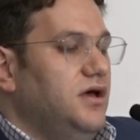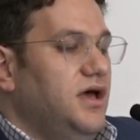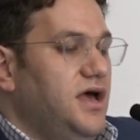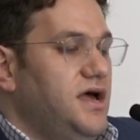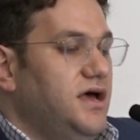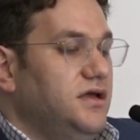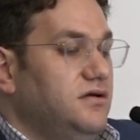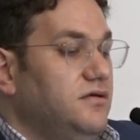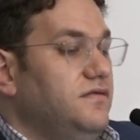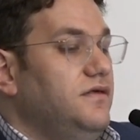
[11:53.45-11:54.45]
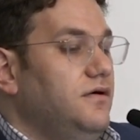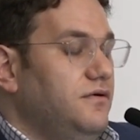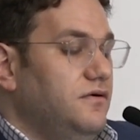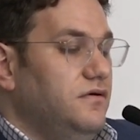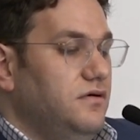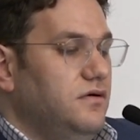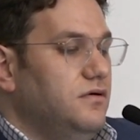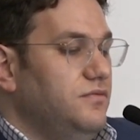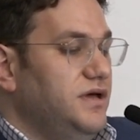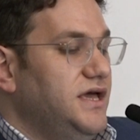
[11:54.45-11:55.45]
and there
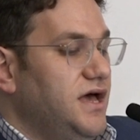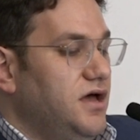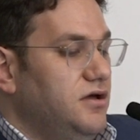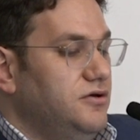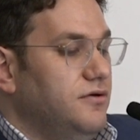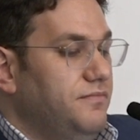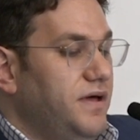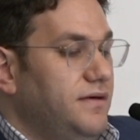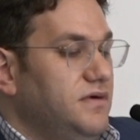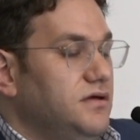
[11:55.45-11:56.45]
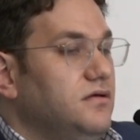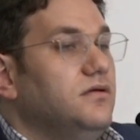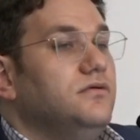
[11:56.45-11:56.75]
we get your payment,